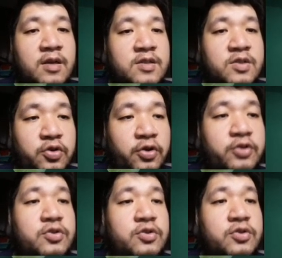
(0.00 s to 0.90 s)
turn
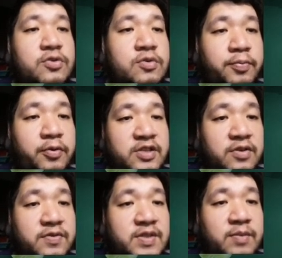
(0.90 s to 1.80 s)
2 Professor of
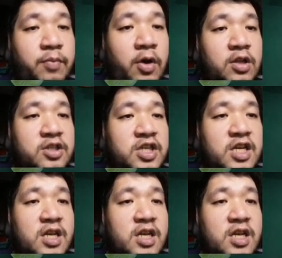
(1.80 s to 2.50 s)
Symbology.